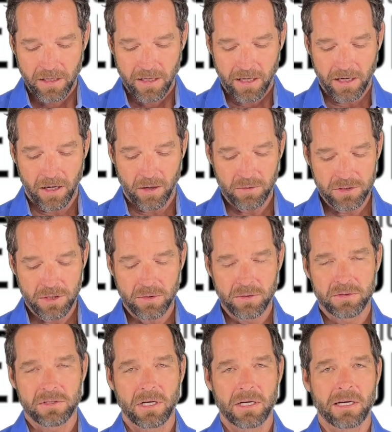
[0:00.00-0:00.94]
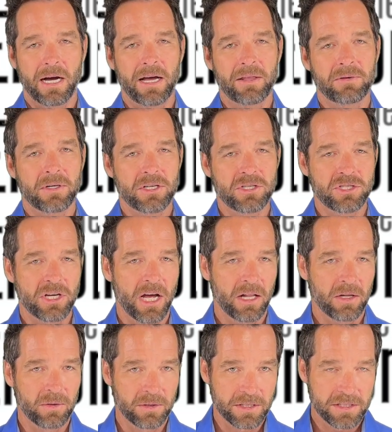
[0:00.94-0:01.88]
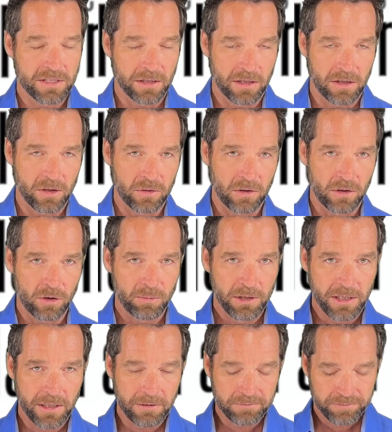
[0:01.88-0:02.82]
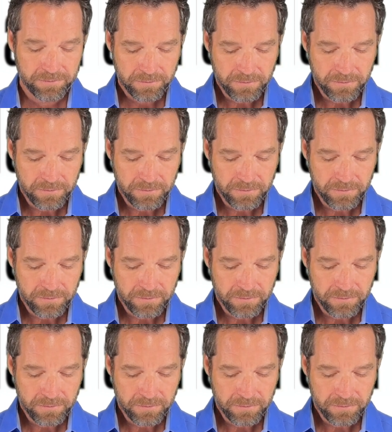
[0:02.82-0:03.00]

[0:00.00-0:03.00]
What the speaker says: And always use either a gel or a silicone lubricant.